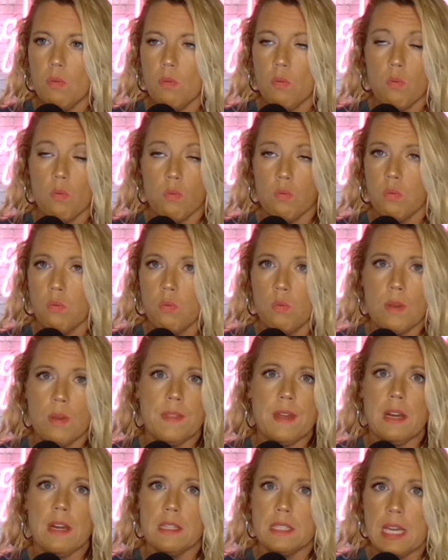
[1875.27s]

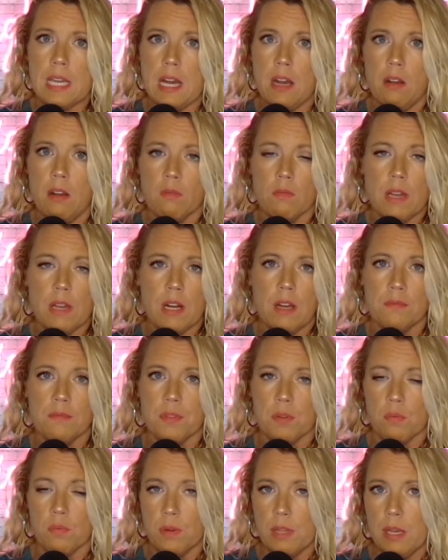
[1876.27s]
without a doubt, right off
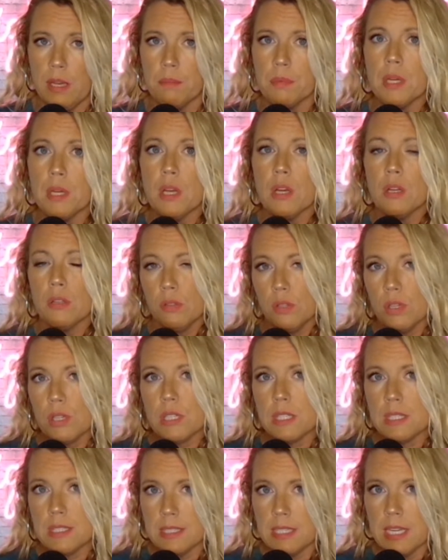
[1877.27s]
the rip, looks
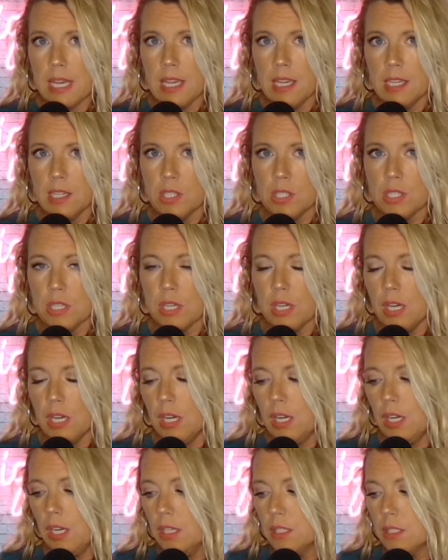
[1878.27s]
staged.
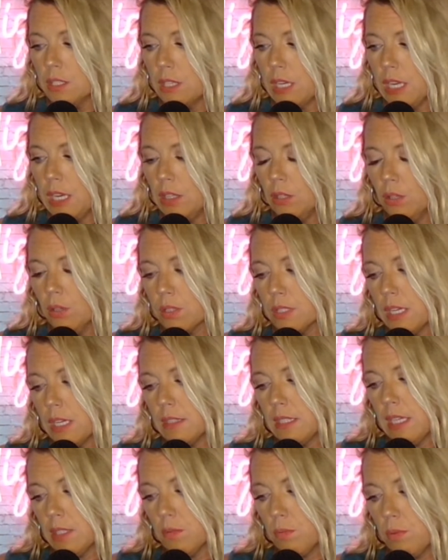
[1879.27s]
And it looks like
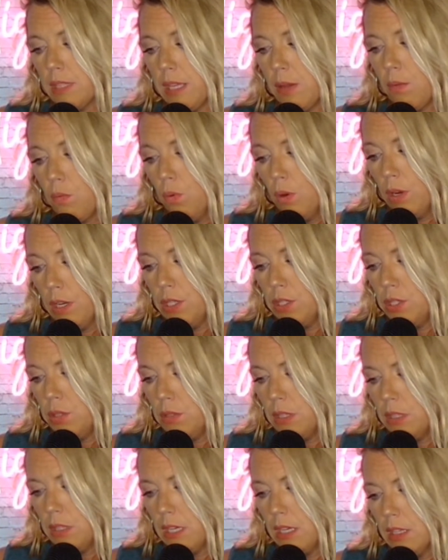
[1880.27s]
that's what they wanted you to
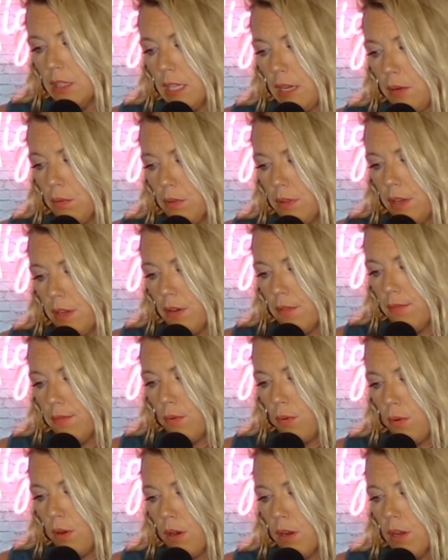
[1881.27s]
think they were there
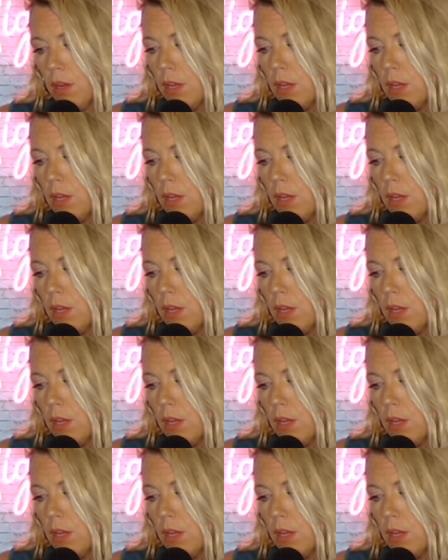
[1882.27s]
for.